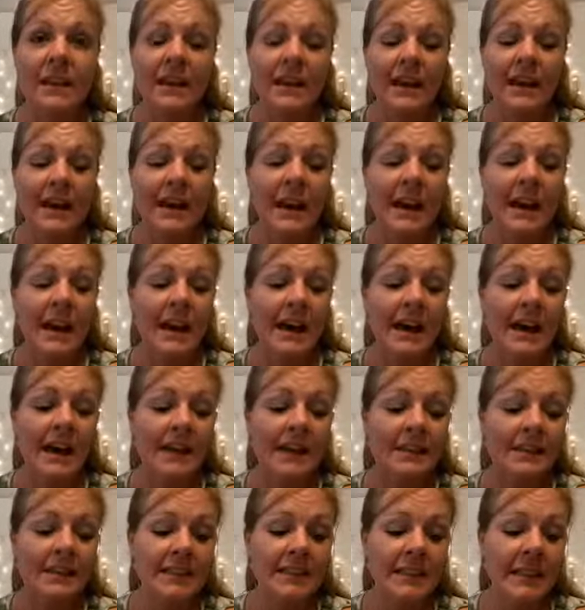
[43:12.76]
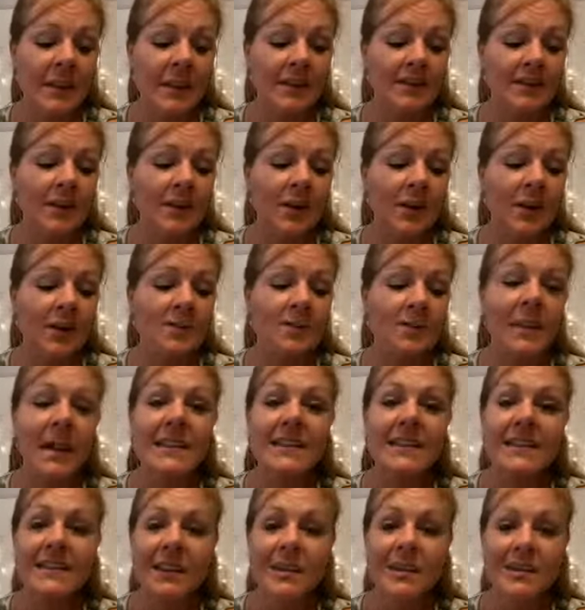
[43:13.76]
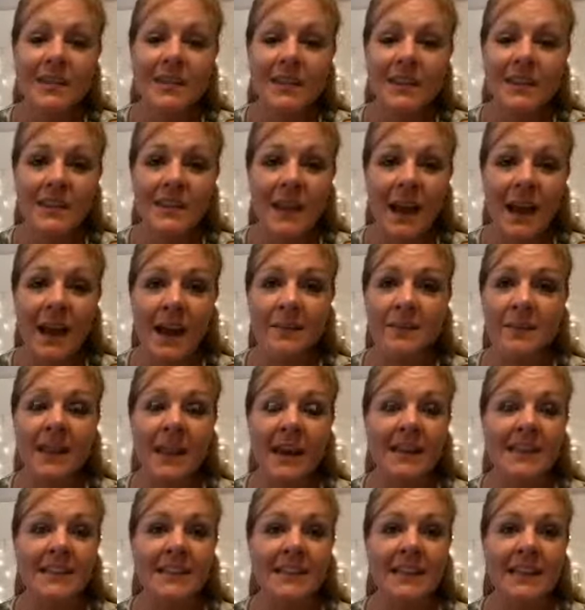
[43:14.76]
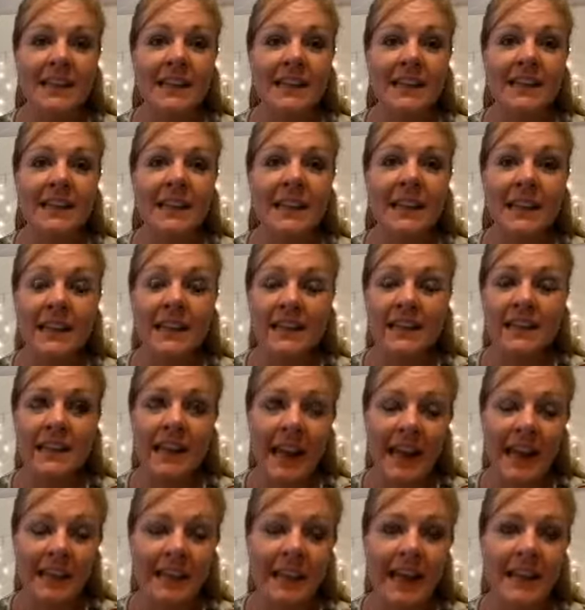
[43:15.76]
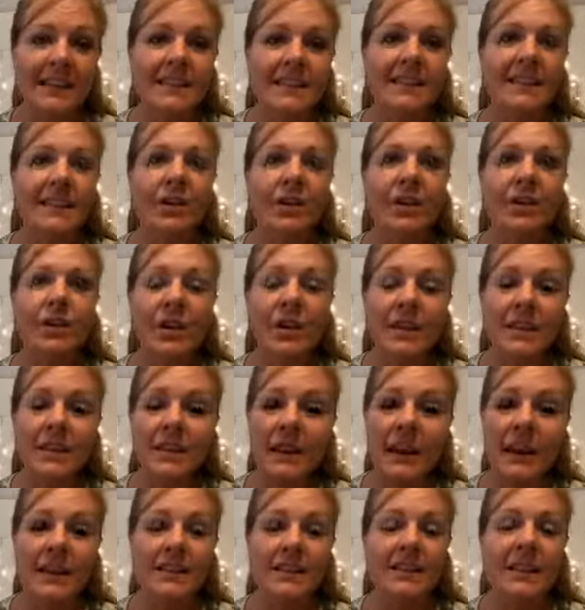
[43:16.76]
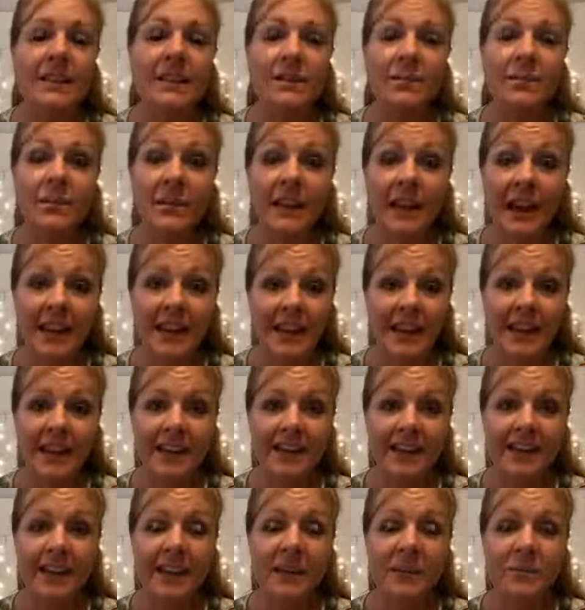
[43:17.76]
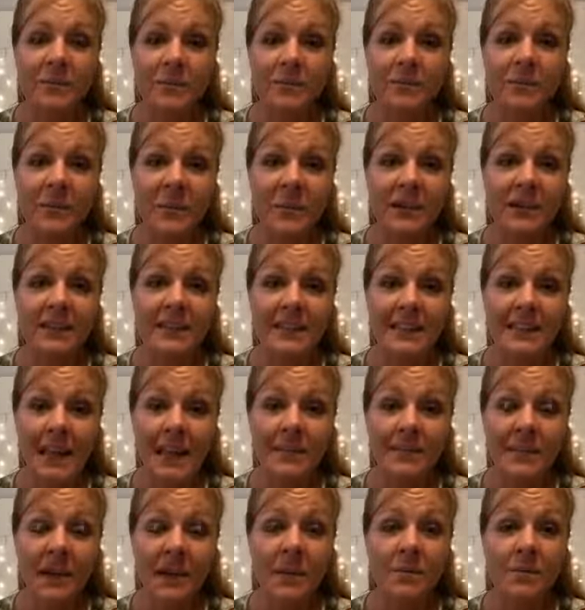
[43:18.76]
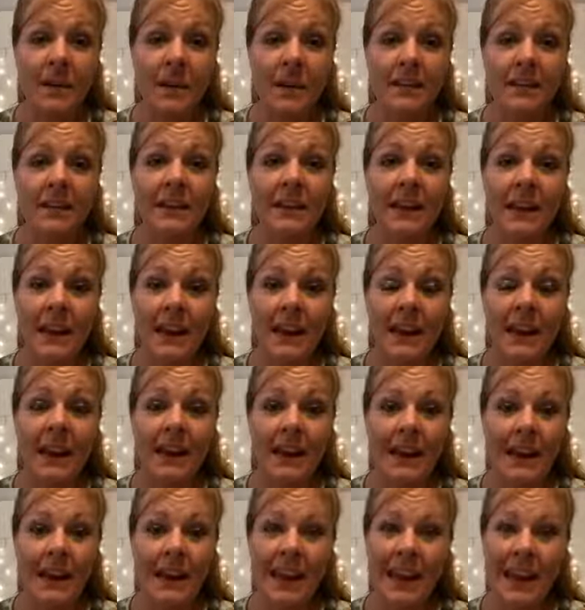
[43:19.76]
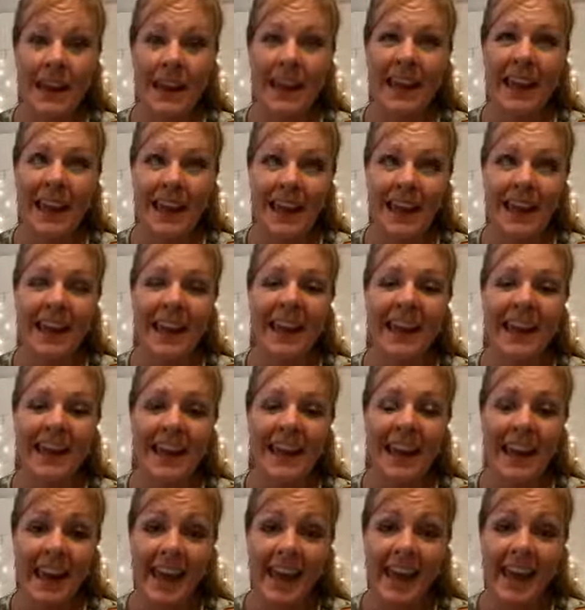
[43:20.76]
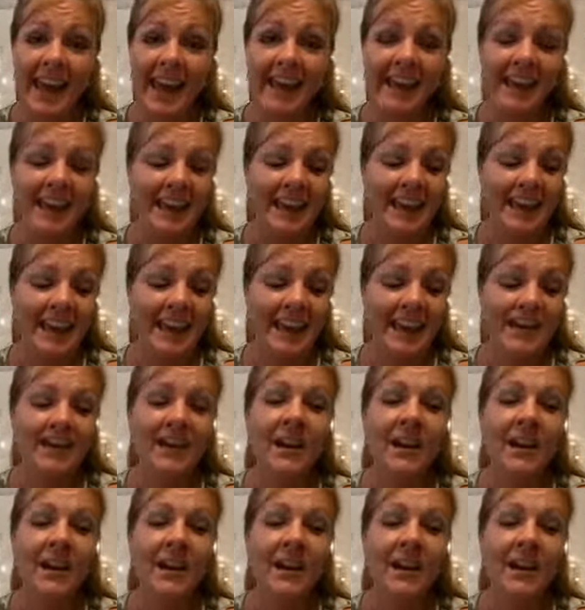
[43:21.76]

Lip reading: And if you're messing with the timelines and the ley lines and the grid lines on the planet that have been set there by the NAA, they're